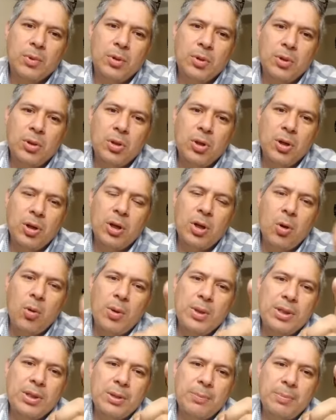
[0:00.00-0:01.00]
You're
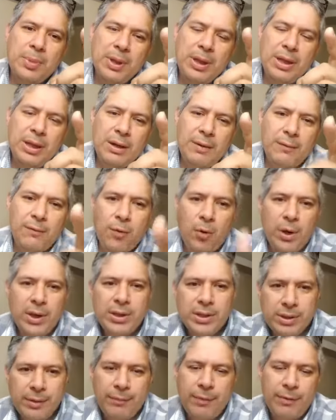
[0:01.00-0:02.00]
going to be a
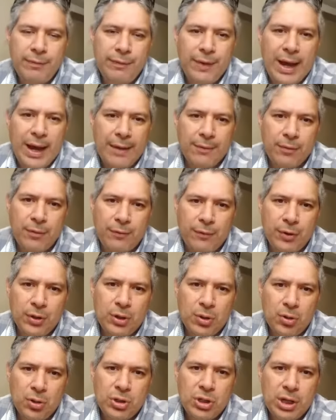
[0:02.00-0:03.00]
voice of revival for
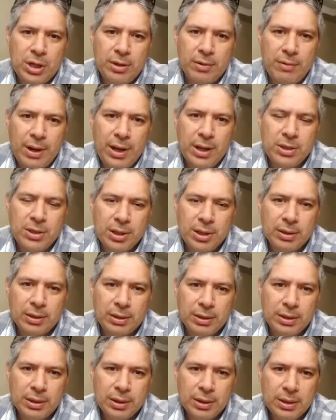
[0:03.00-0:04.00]
your generation.
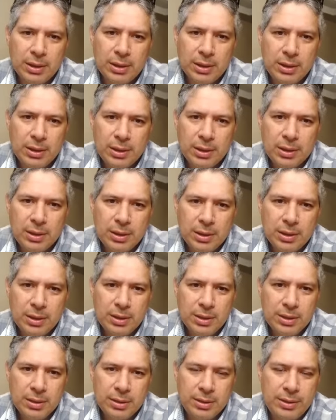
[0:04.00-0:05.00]

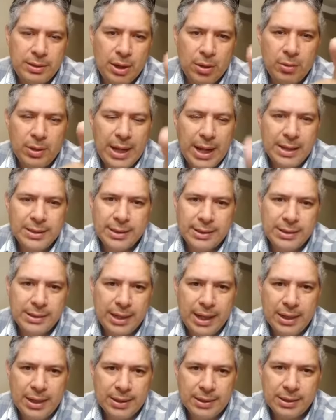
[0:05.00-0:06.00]
Don't
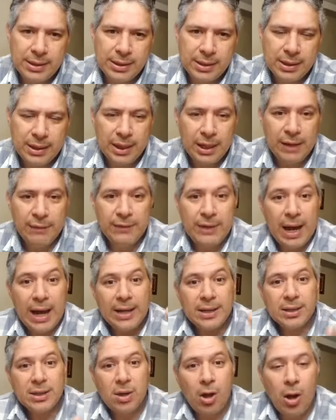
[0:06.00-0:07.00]
hesitate. If God
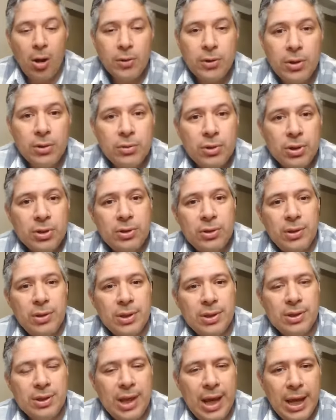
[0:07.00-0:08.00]
has called you to do
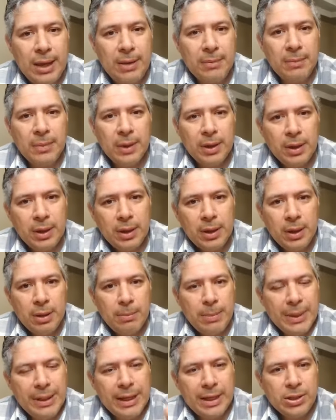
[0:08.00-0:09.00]
the
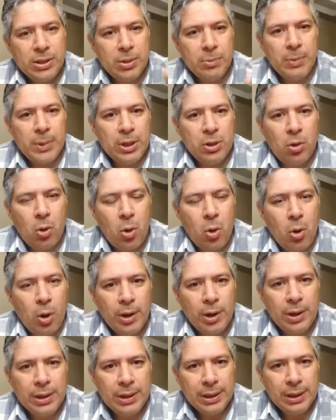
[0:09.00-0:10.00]
same, begin to
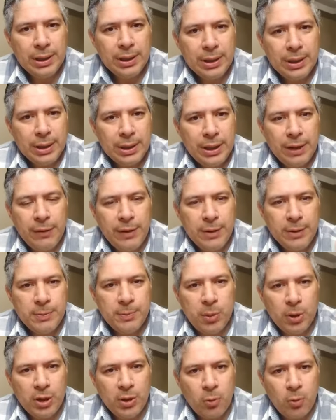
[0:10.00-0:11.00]
record. If He's
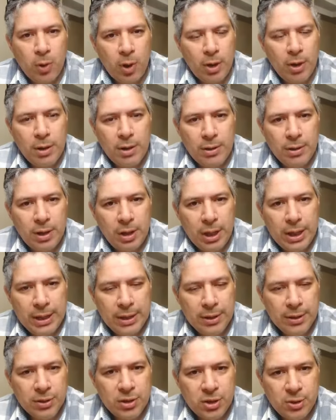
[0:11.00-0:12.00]
put a word
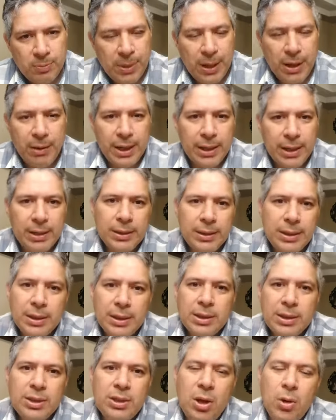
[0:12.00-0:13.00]
in your
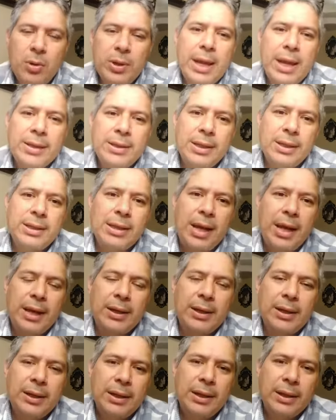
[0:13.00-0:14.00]
spirit, don't hesitate.
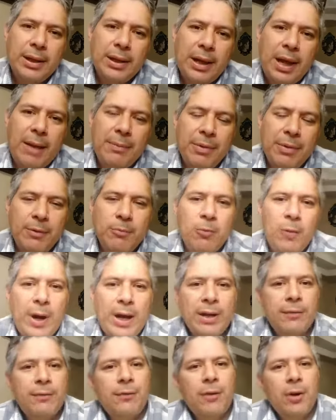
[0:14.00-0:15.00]
I've been
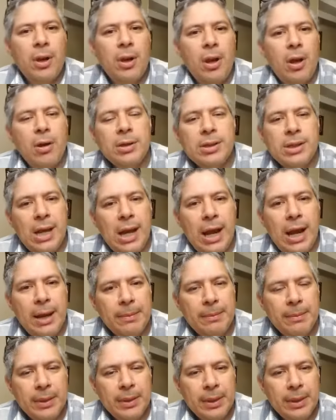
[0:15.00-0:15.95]
waiting for a long time,